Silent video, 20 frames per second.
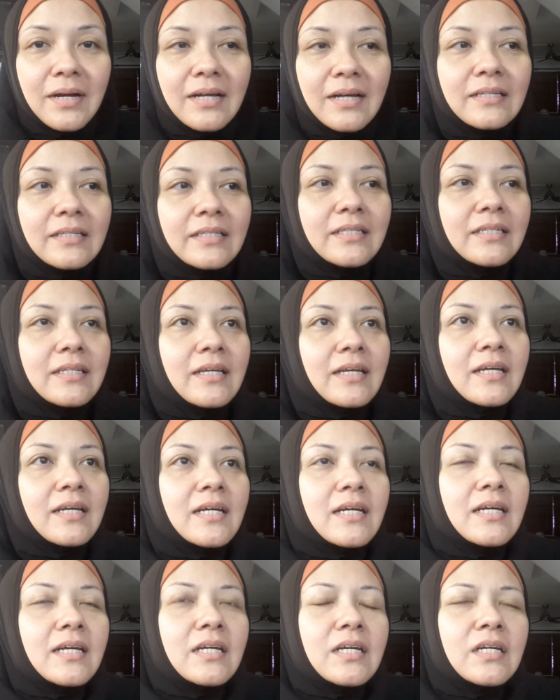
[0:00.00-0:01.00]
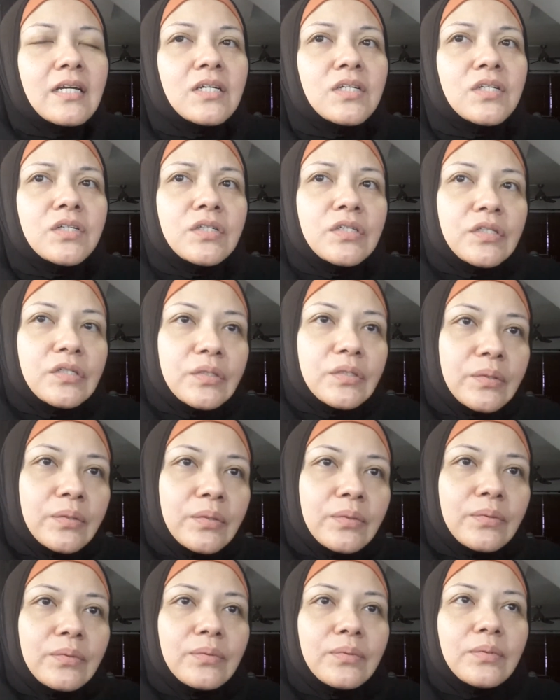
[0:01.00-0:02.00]
but
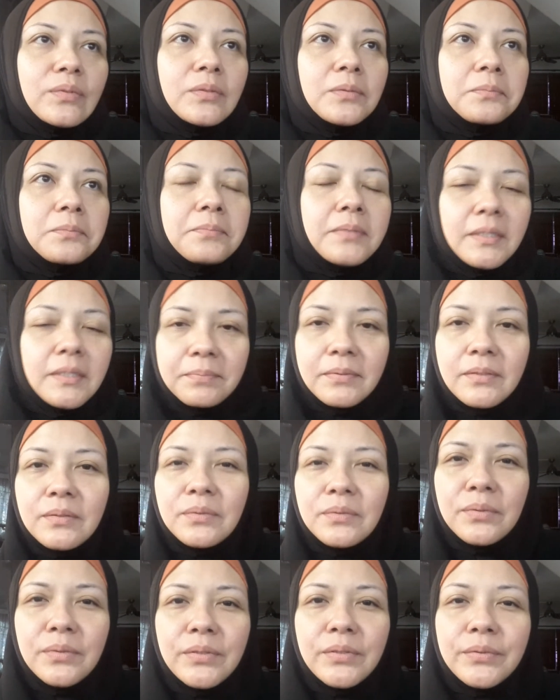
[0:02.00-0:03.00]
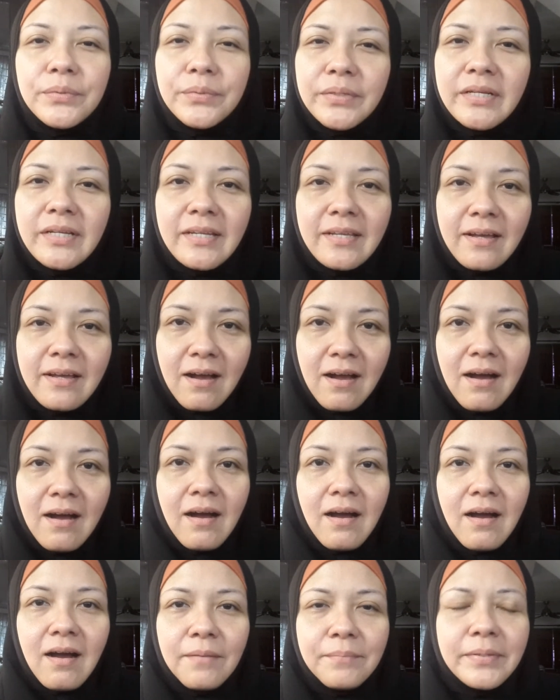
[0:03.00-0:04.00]
show people who you really
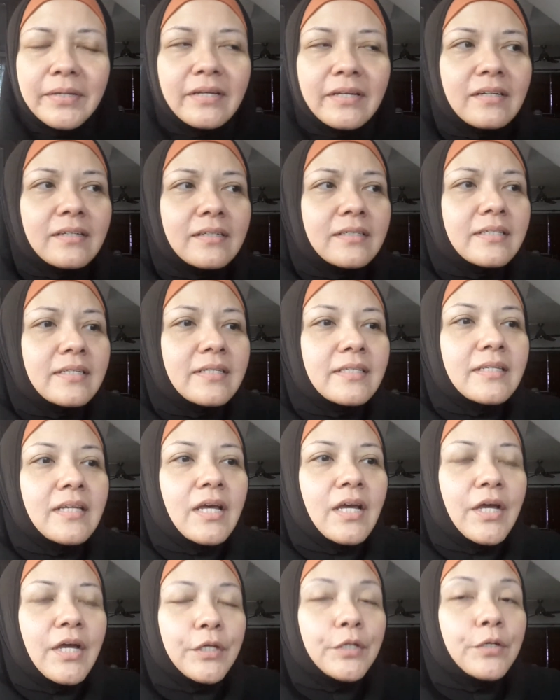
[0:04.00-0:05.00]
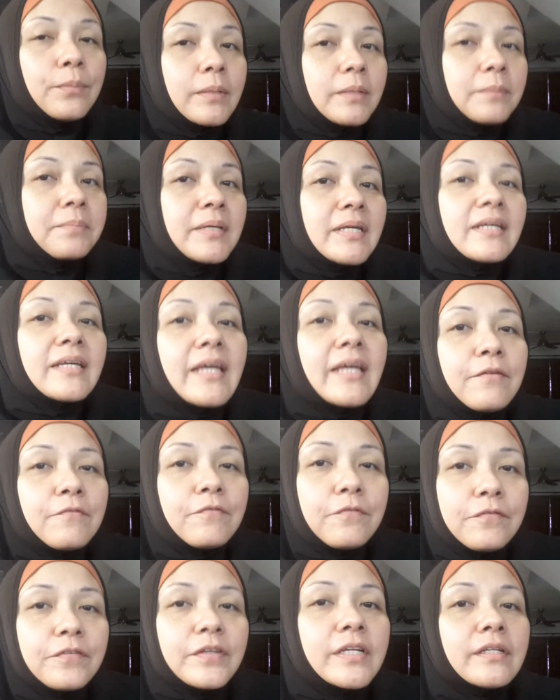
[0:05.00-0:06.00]
are, because human being can
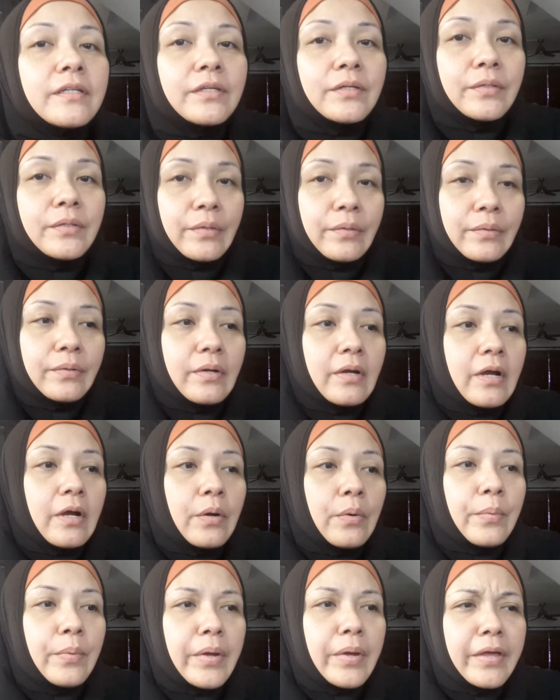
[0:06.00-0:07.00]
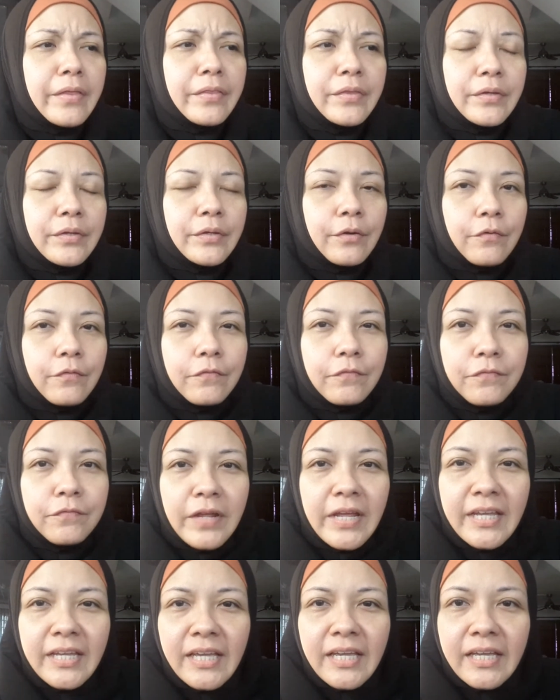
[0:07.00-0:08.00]
feel, you know, whether you're
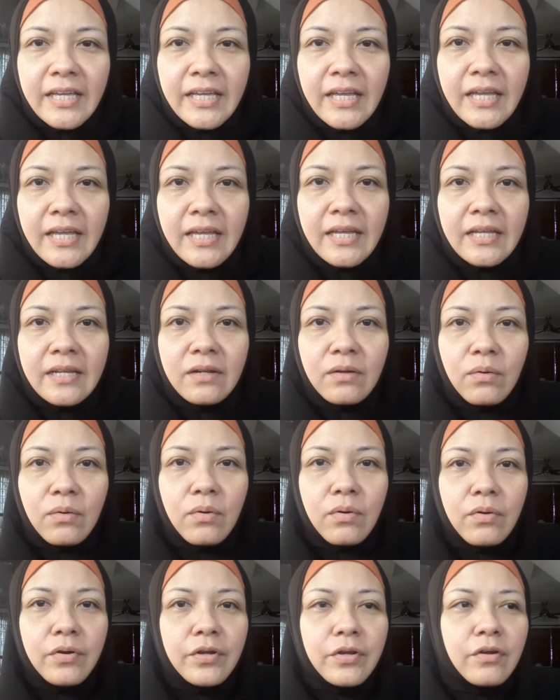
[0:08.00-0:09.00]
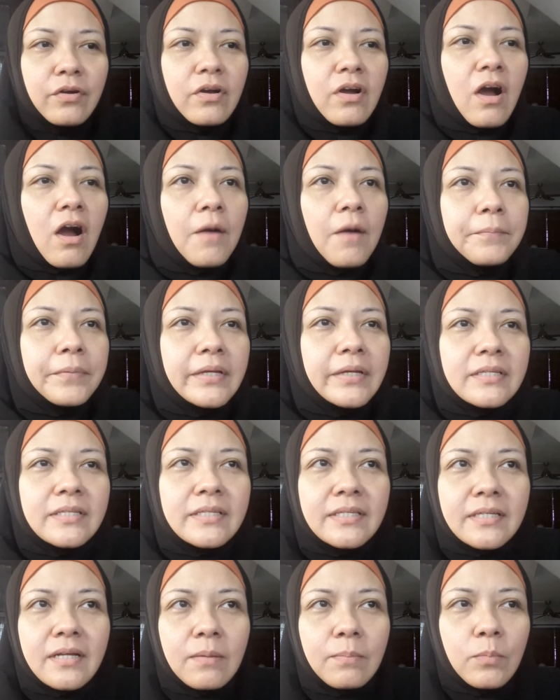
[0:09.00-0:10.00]
faking it or you're copying
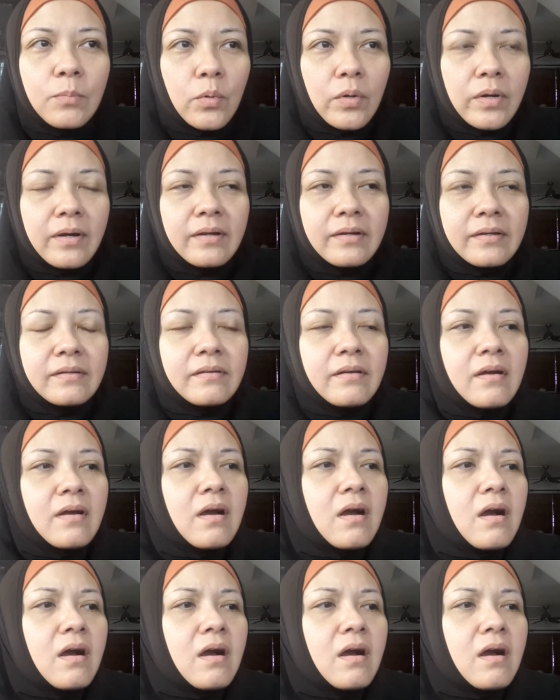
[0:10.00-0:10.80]
someone